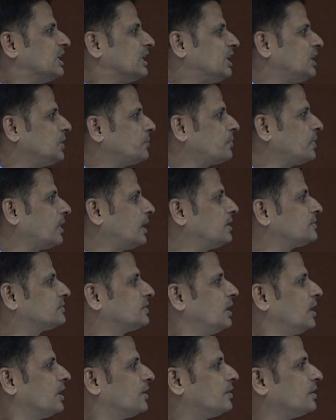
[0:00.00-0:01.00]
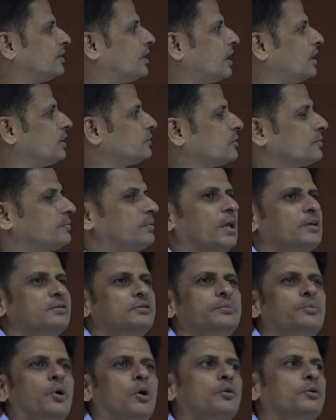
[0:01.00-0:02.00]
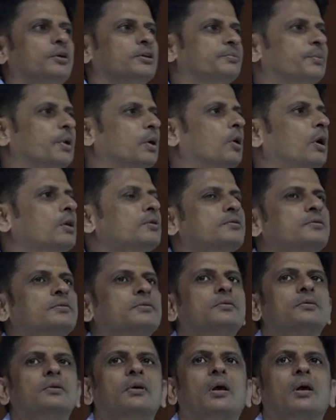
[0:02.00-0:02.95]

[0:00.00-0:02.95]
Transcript: applies regardless of national boundaries because